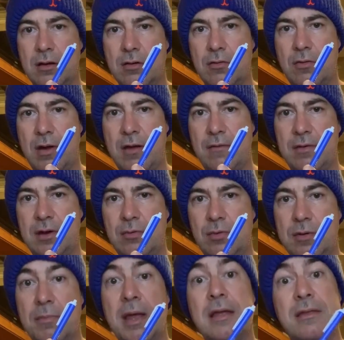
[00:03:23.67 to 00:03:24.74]
gravity
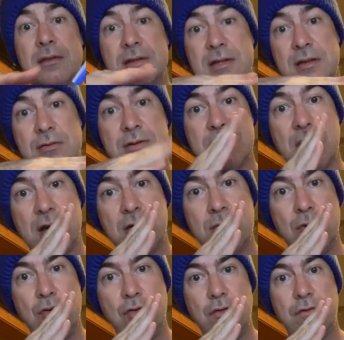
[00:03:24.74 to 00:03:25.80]
would make the teeter-totter
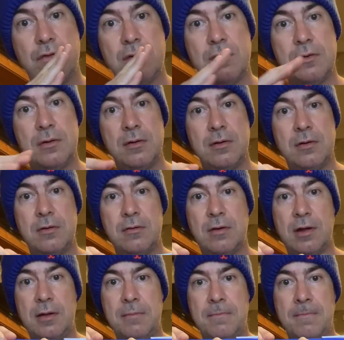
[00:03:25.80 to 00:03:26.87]
move
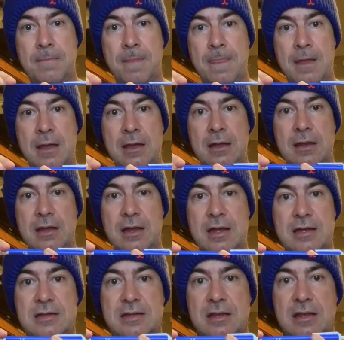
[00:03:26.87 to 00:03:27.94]
right? In the
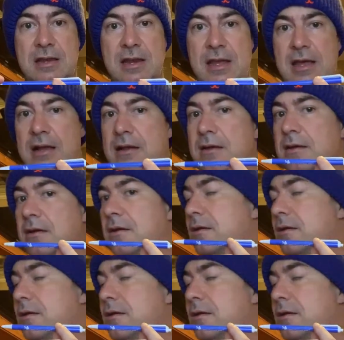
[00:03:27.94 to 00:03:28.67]
case of the neck,